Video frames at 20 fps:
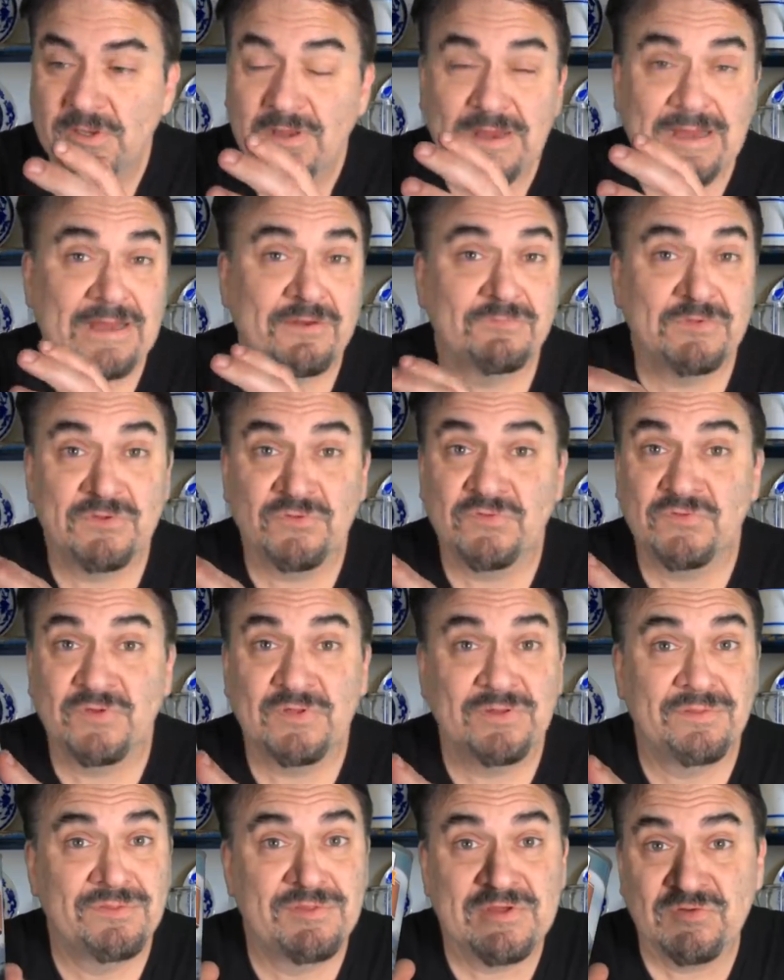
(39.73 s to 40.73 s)

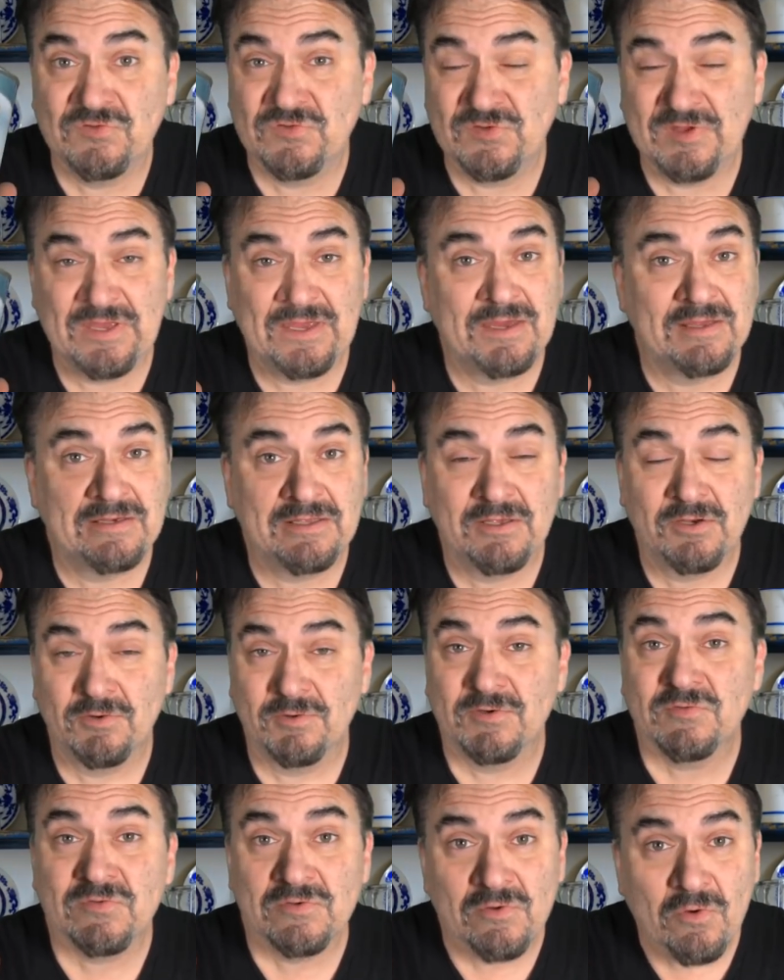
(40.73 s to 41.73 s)
Obviously, this can
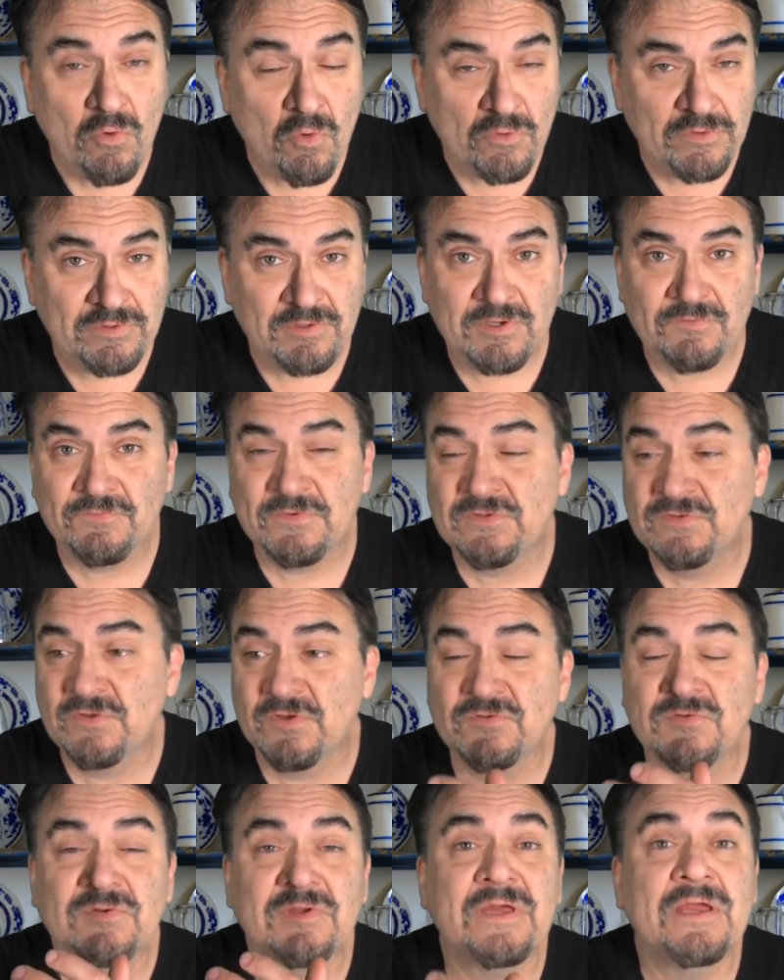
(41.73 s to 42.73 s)
here isn't old enough. It
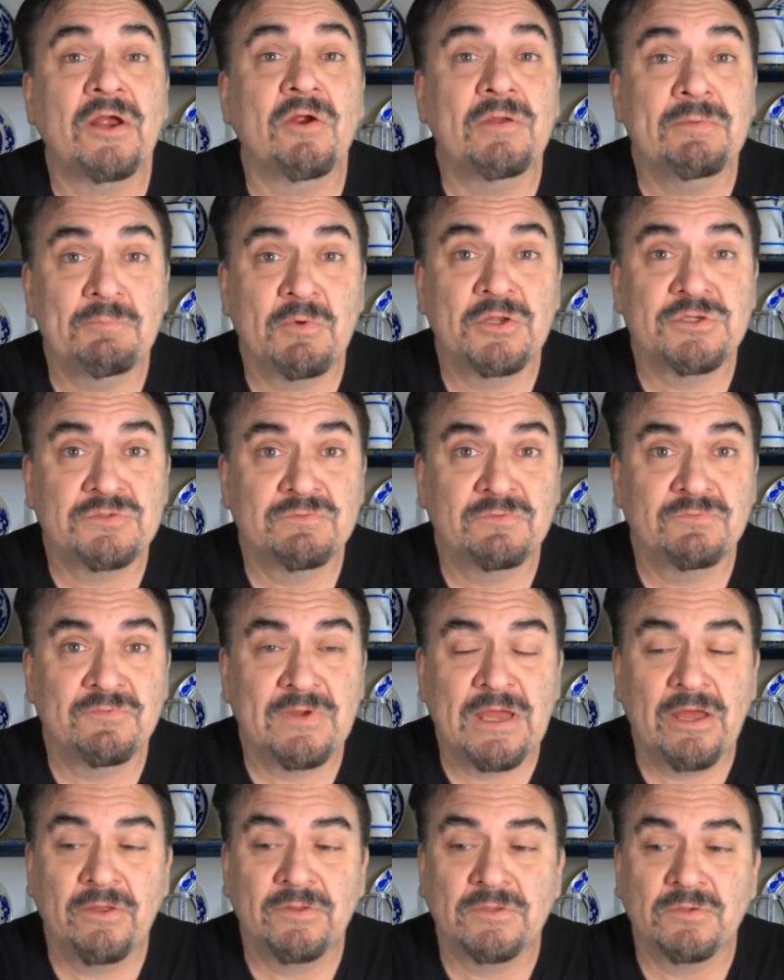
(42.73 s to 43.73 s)
doesn't carry much of a
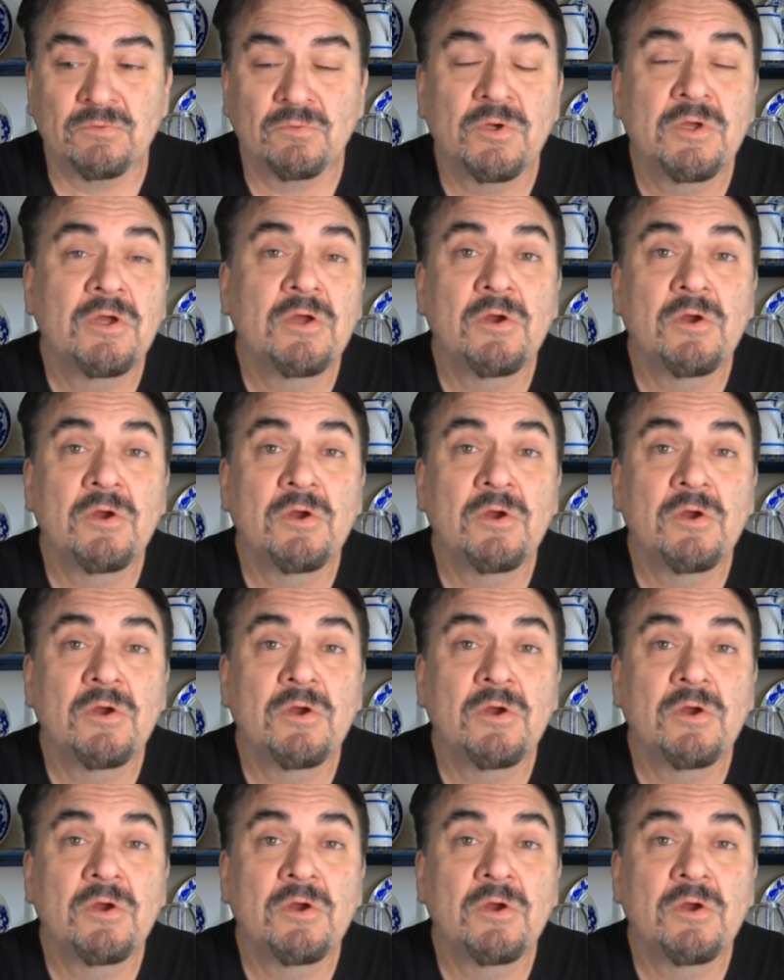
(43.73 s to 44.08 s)
value.